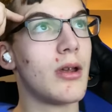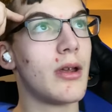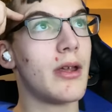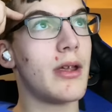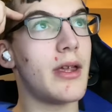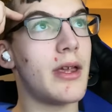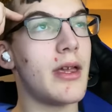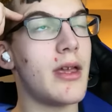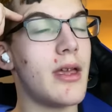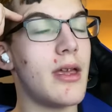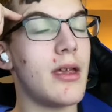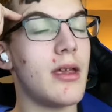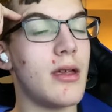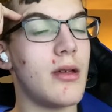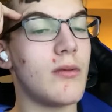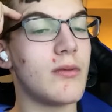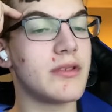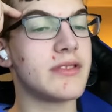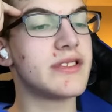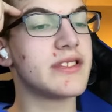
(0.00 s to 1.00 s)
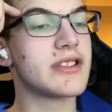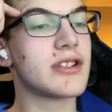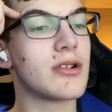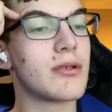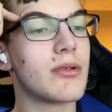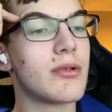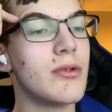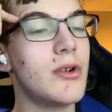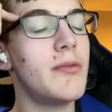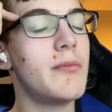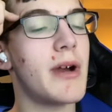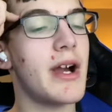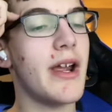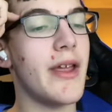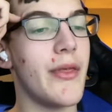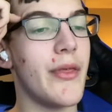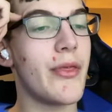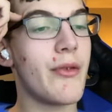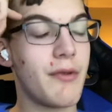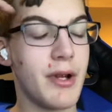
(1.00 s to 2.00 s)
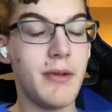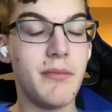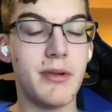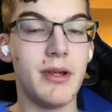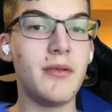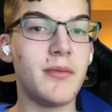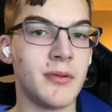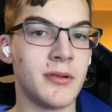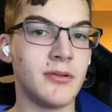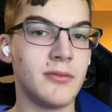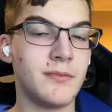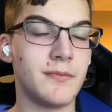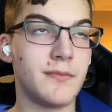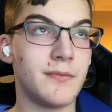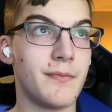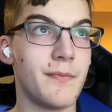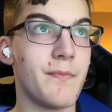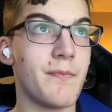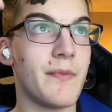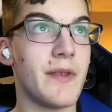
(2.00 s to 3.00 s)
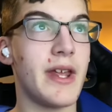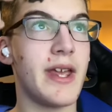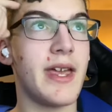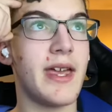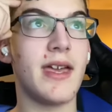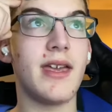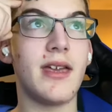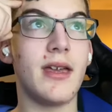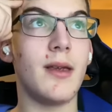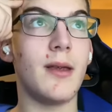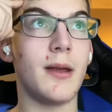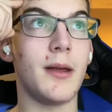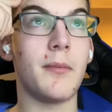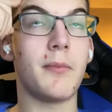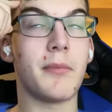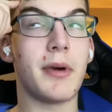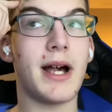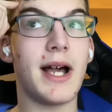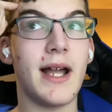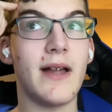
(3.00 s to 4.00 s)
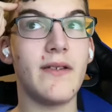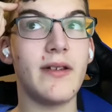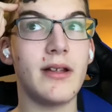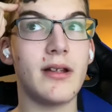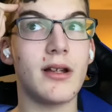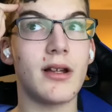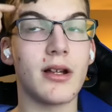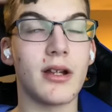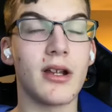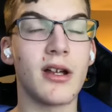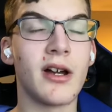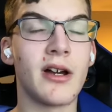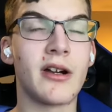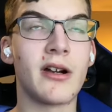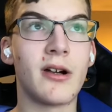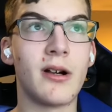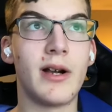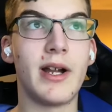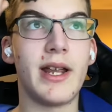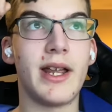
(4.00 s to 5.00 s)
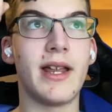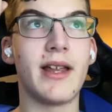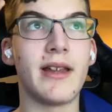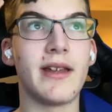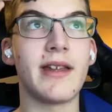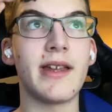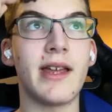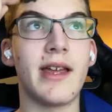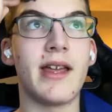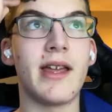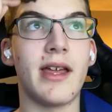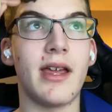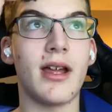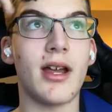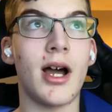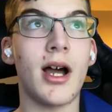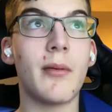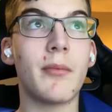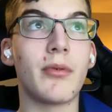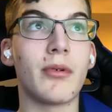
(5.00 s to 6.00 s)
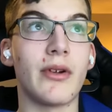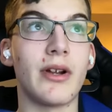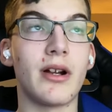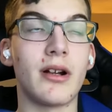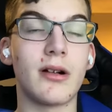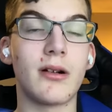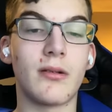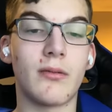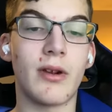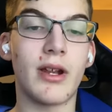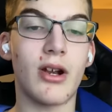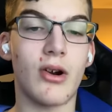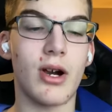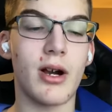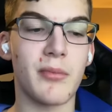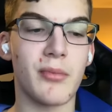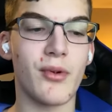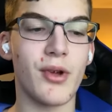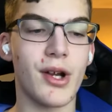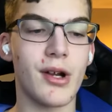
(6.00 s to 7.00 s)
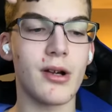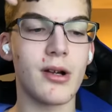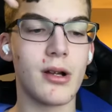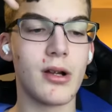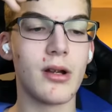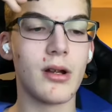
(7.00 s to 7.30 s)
It was crewed by 3 people: a pilot, a gunner, and a radar operator.